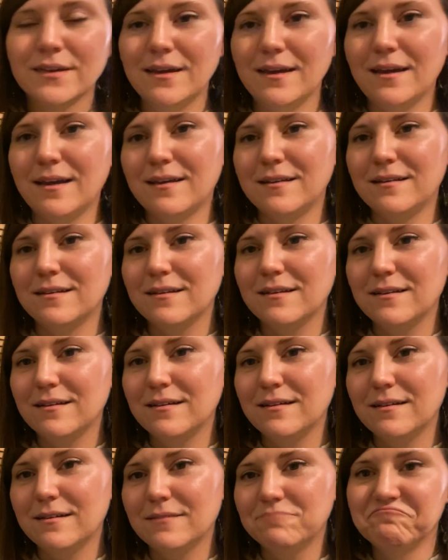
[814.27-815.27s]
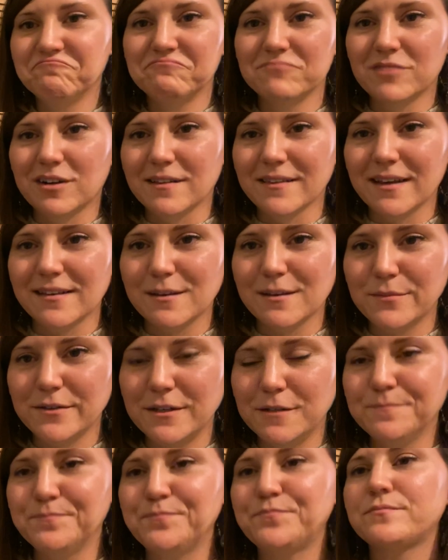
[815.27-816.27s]
And all that's up to
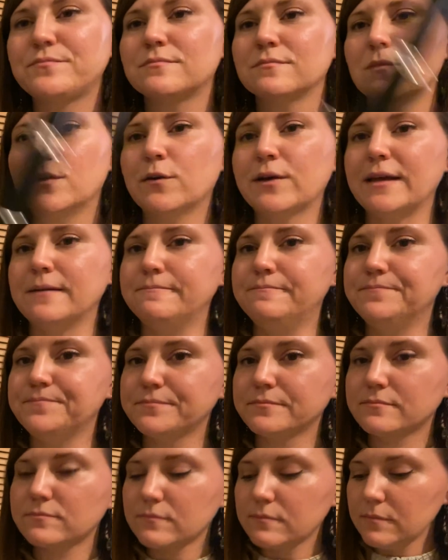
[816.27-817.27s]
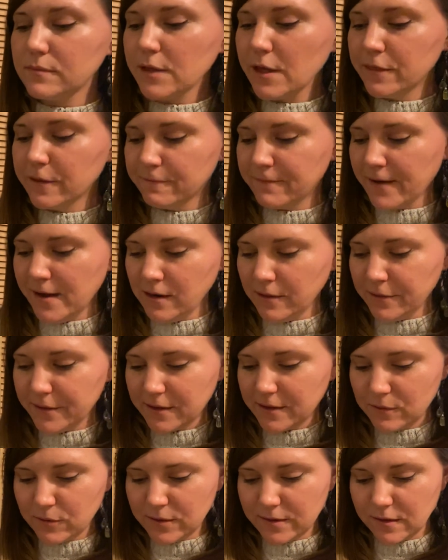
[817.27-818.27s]
you. Okay, the final
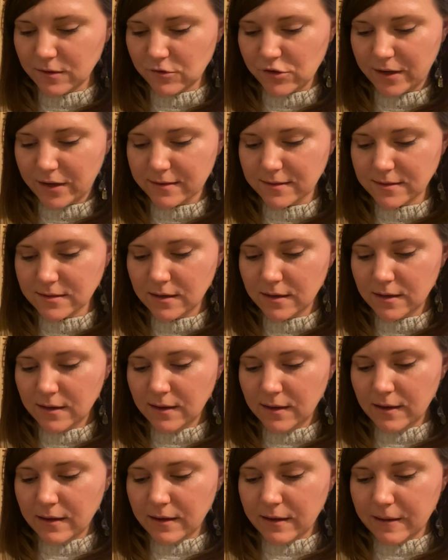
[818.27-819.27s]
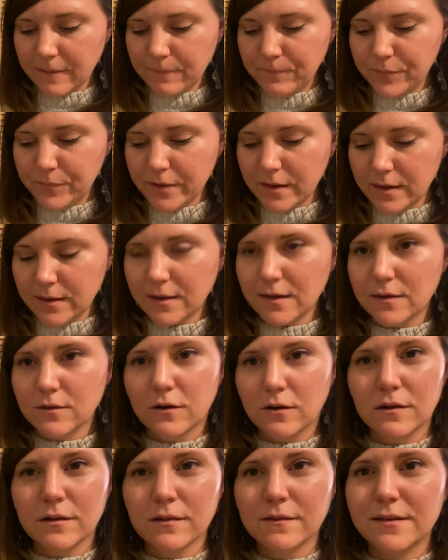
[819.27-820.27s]
thing I would suggest, um, and again,
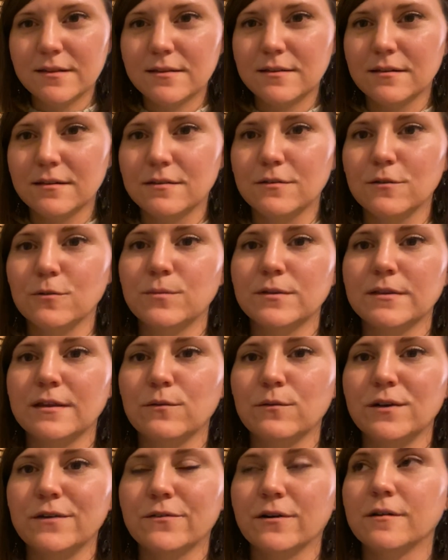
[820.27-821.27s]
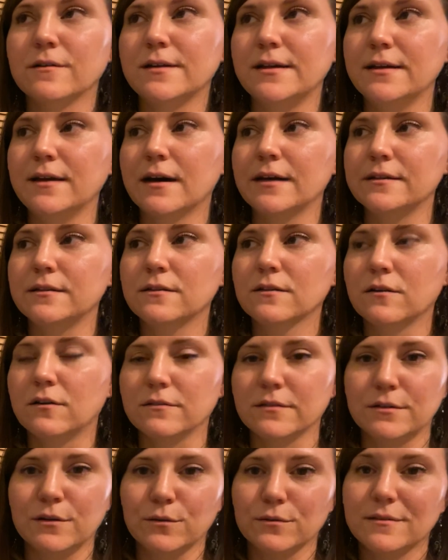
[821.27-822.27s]
all this assumes that we've already got all
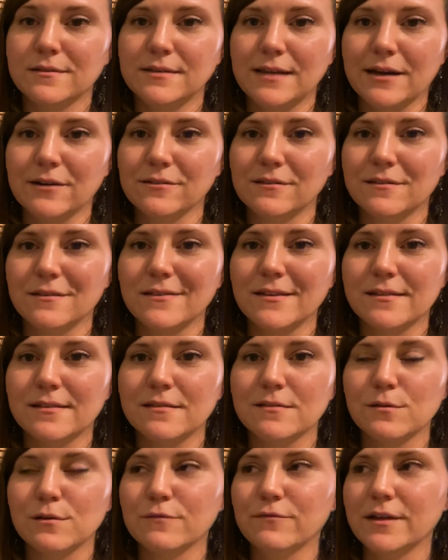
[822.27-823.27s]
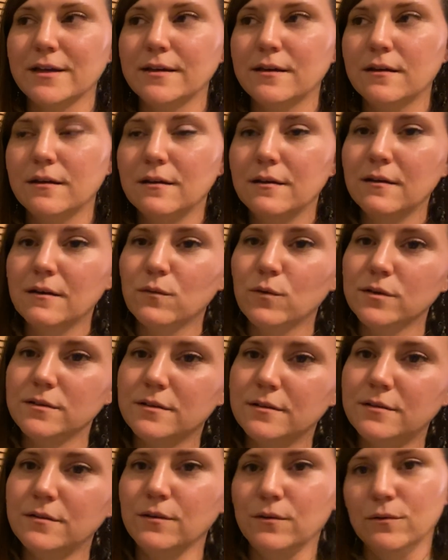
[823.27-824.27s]
the notes down, so this is sort of like what to
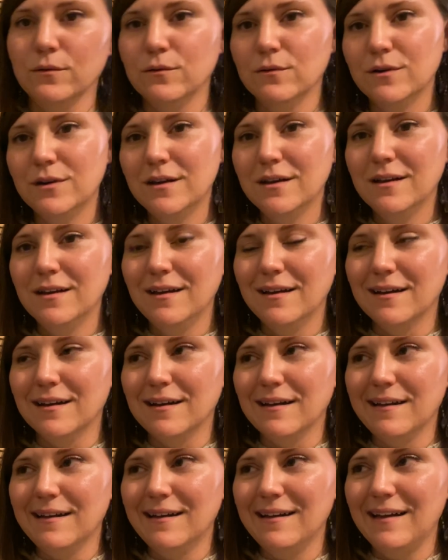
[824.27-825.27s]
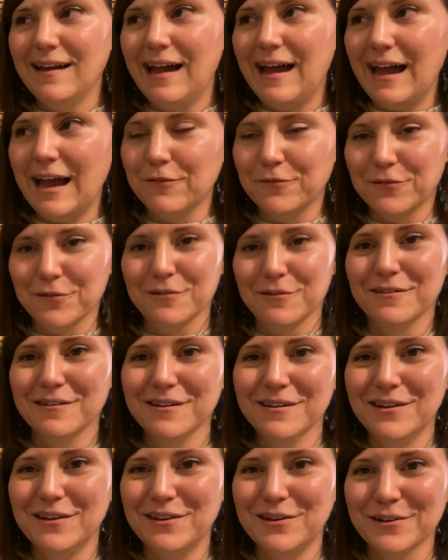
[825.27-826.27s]
do uh, after
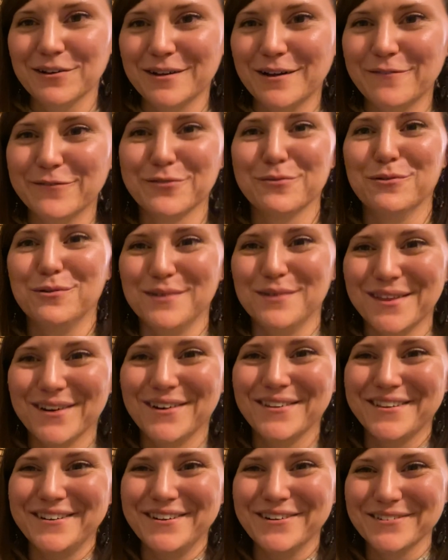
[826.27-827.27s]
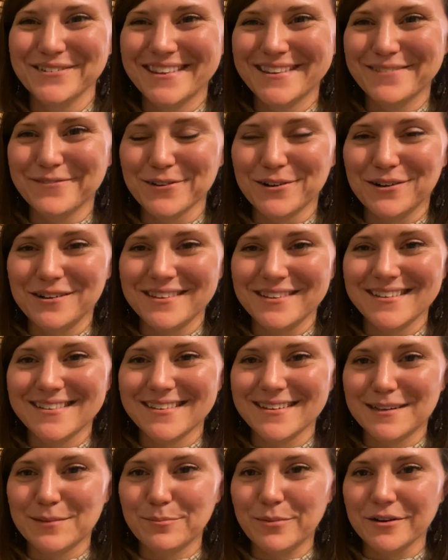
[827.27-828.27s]
you're comfortable with all the notes for all these
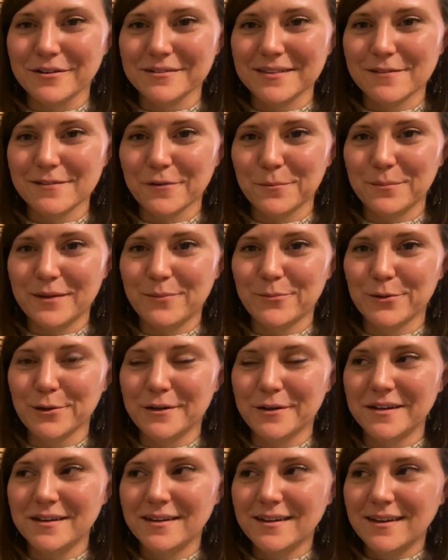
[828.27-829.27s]
six parts from Matt Molloy.